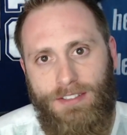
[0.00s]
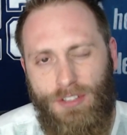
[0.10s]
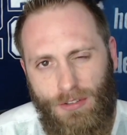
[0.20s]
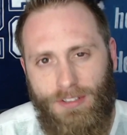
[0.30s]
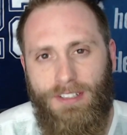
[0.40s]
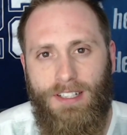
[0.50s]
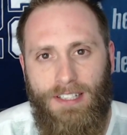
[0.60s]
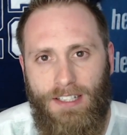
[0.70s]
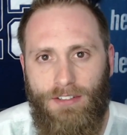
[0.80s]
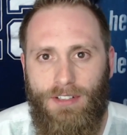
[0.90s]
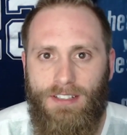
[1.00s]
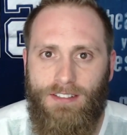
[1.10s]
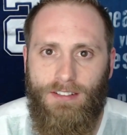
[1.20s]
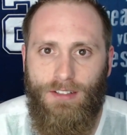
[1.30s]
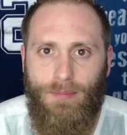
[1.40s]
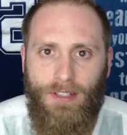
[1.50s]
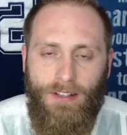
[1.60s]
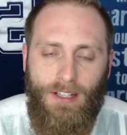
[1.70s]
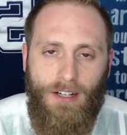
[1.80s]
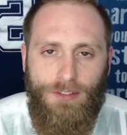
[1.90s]
tuned to decrease a little bit of the
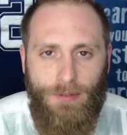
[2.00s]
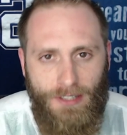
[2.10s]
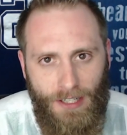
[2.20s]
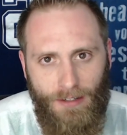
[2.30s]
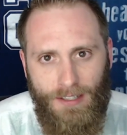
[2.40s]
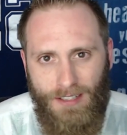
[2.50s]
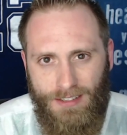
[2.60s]
yards per carry on